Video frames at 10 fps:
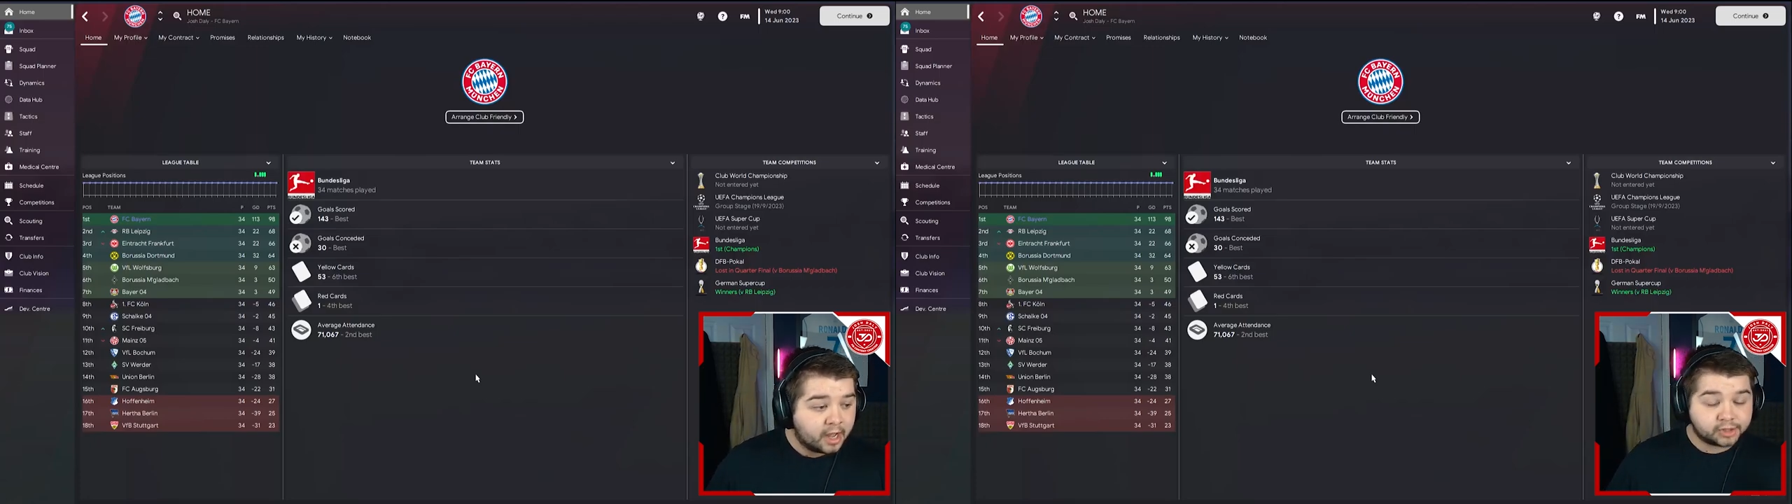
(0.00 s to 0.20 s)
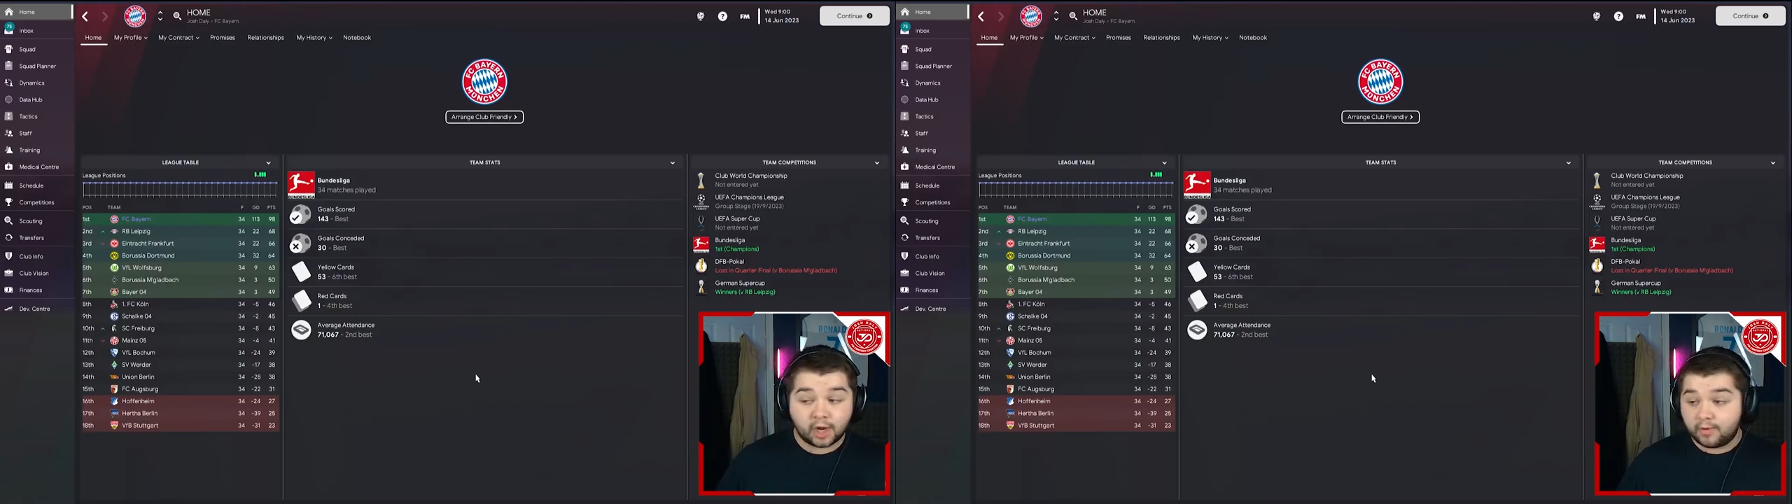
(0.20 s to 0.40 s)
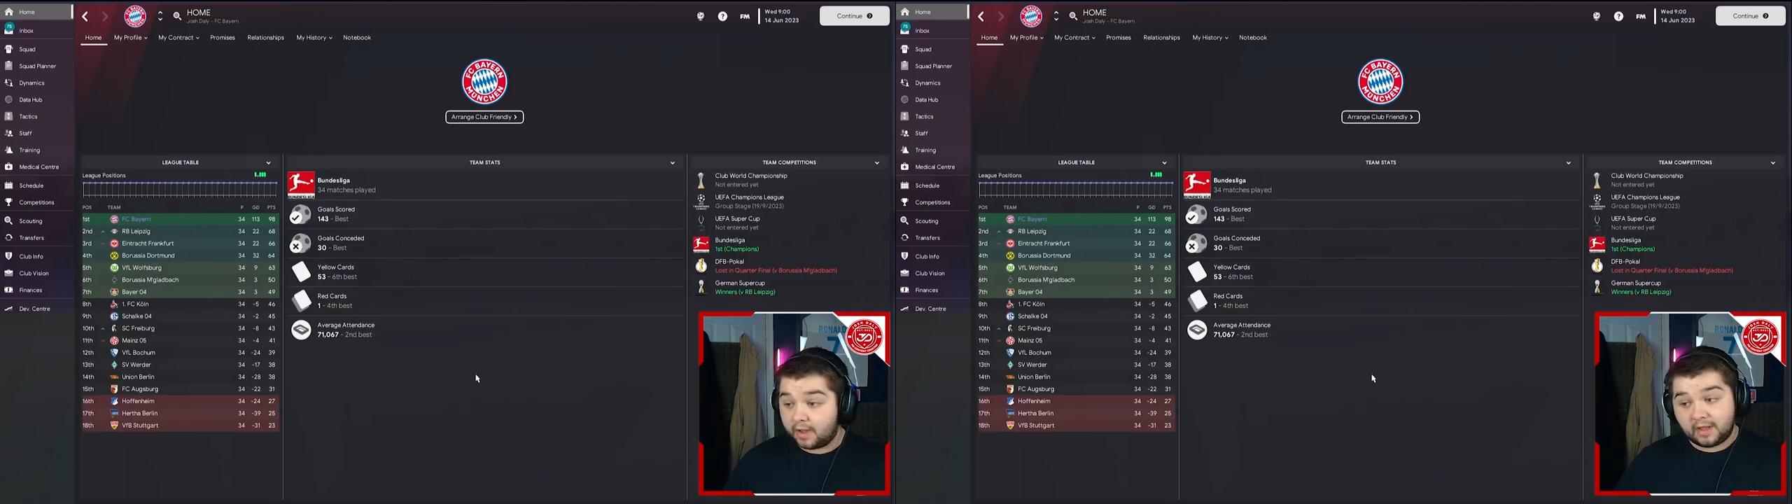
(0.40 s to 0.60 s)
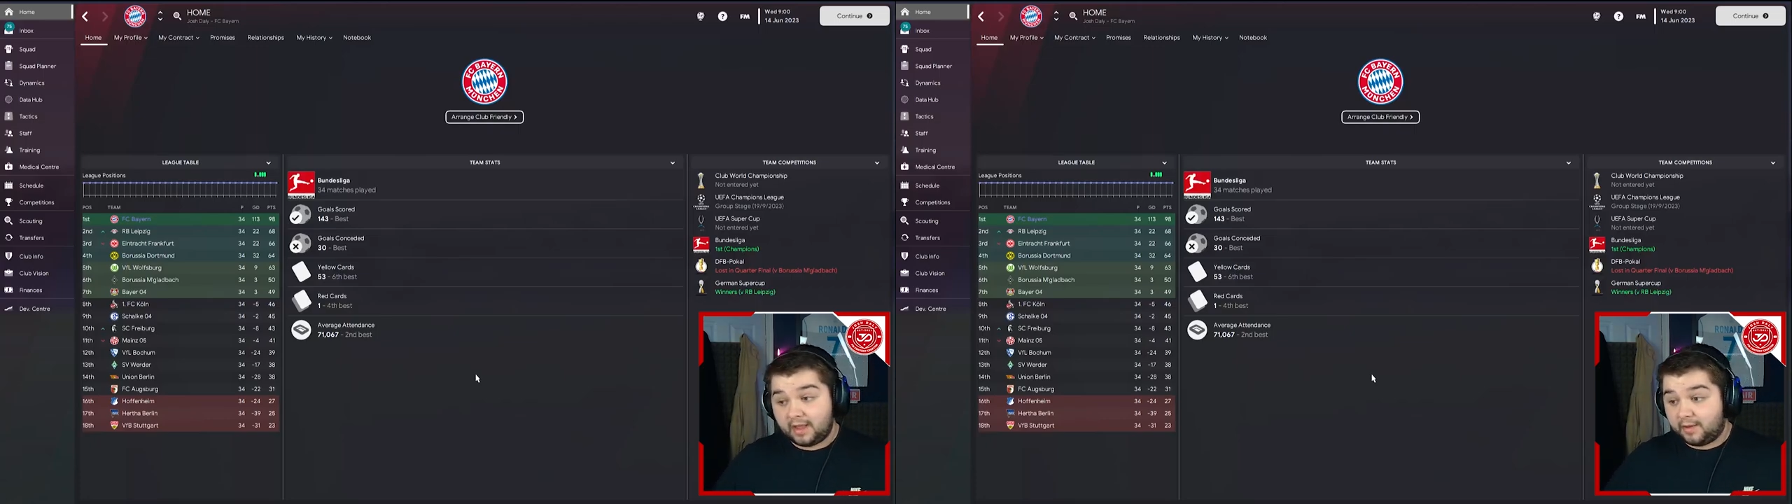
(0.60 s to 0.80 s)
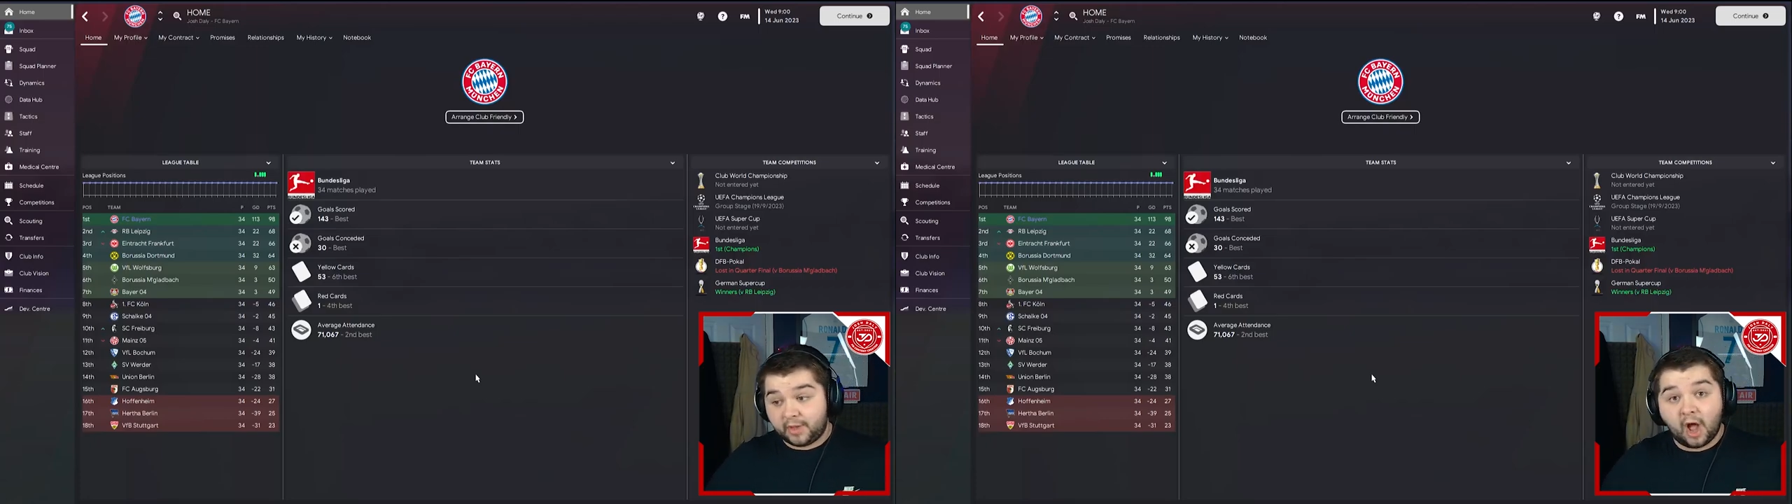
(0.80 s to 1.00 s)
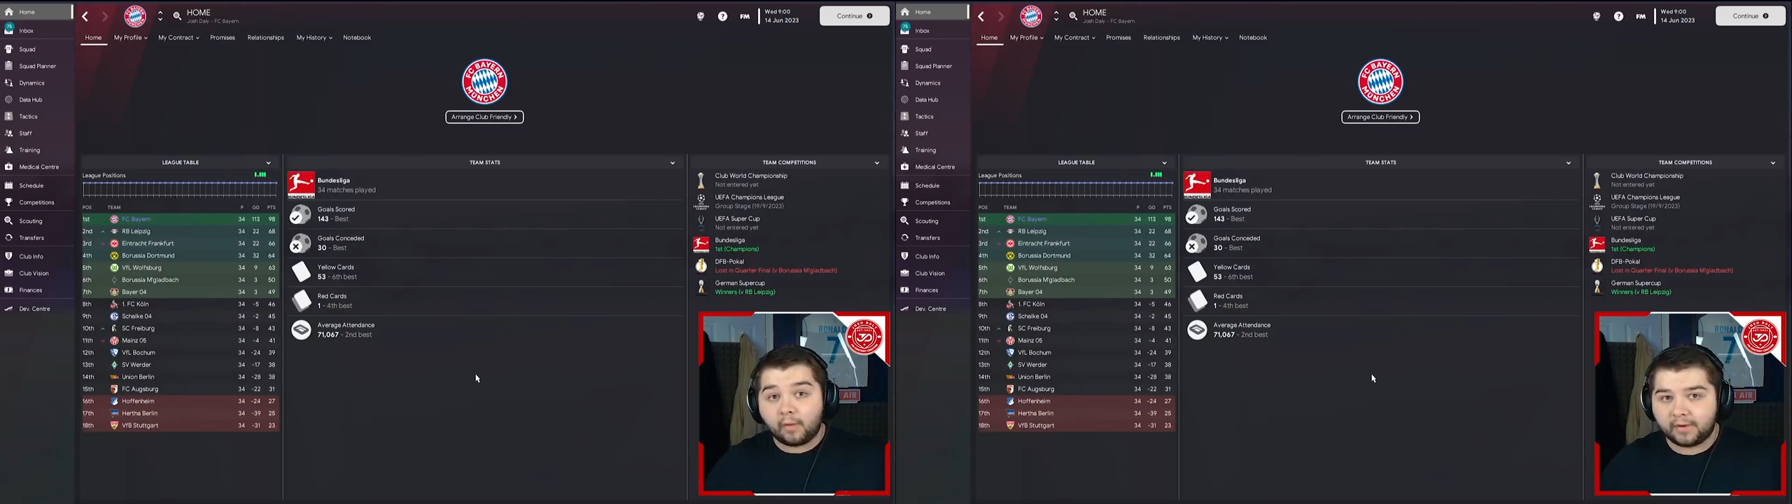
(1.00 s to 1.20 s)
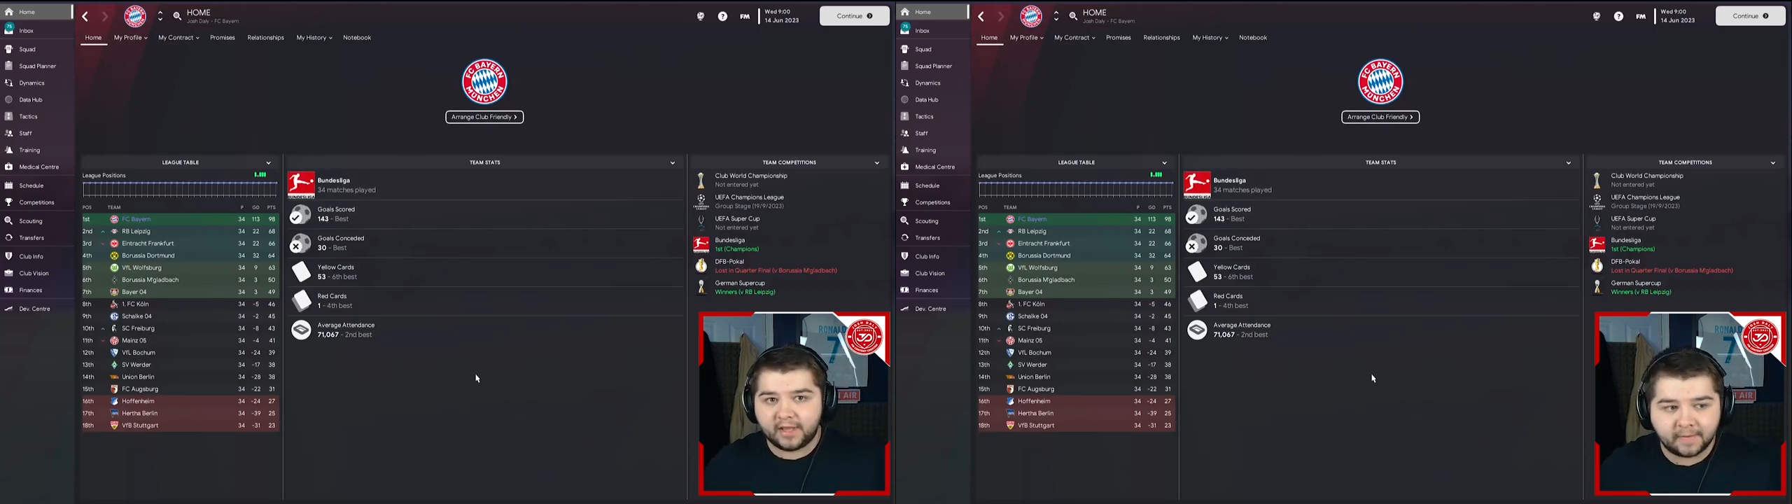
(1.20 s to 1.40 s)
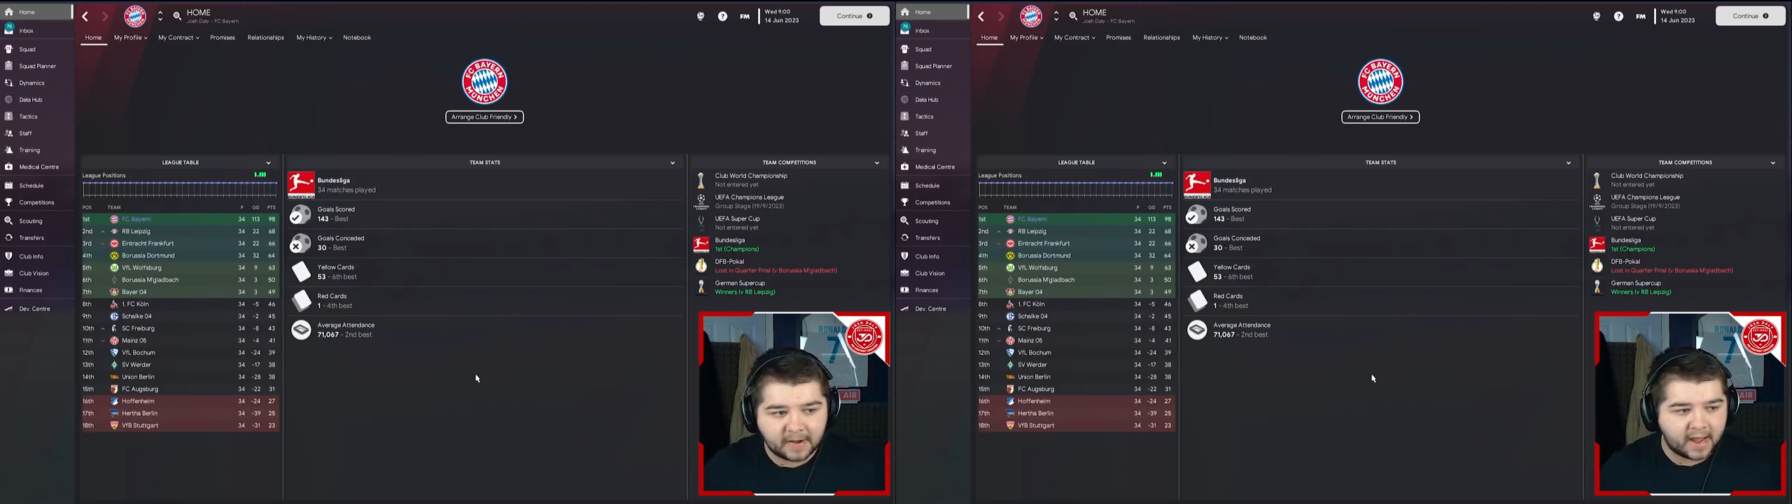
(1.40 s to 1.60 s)
So we can't really
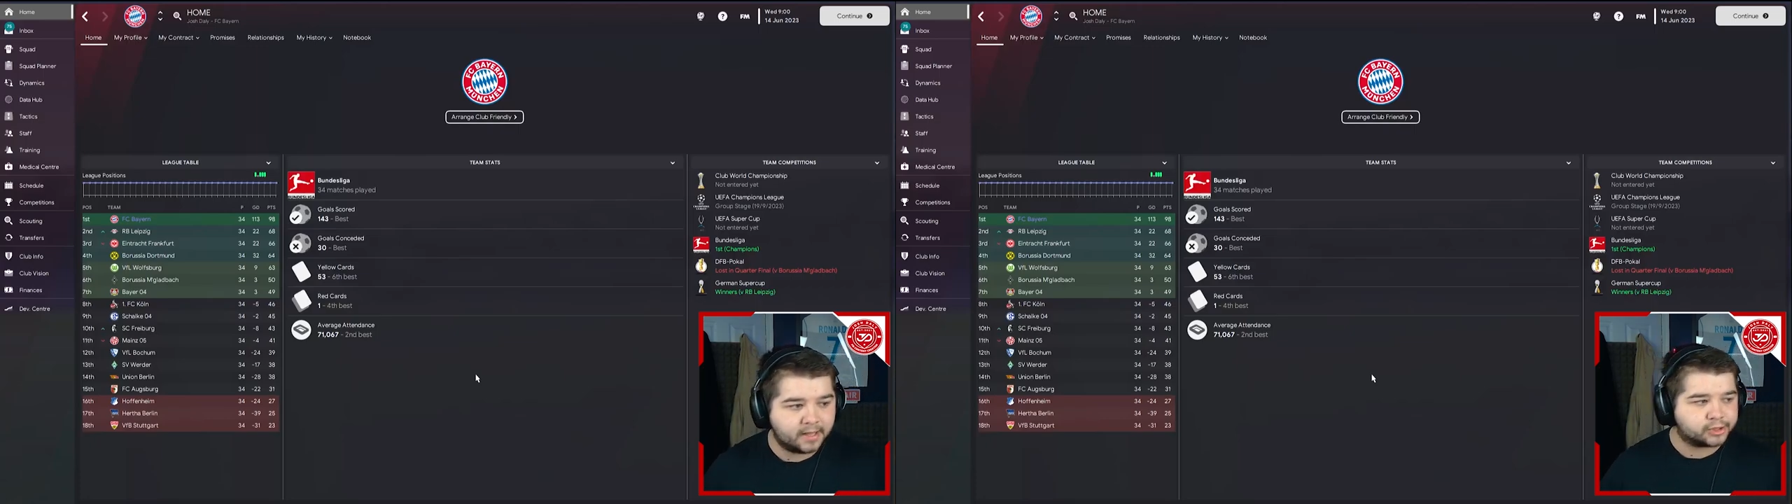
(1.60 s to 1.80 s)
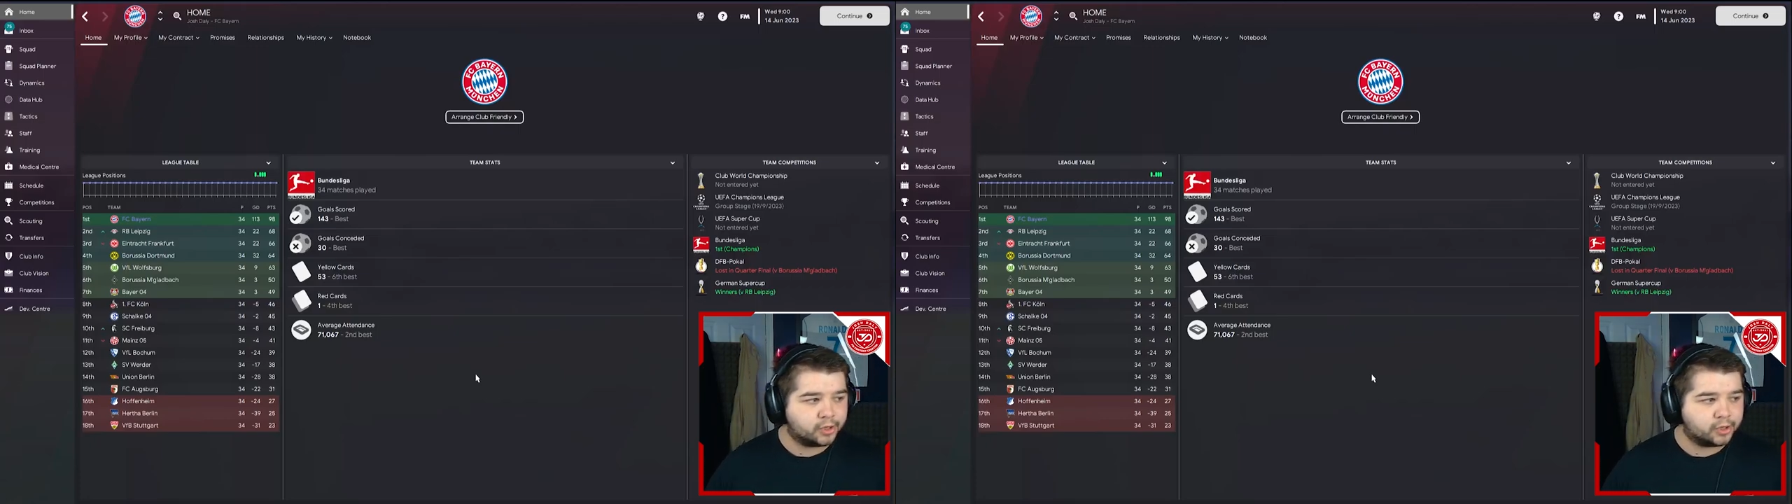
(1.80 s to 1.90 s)
complain at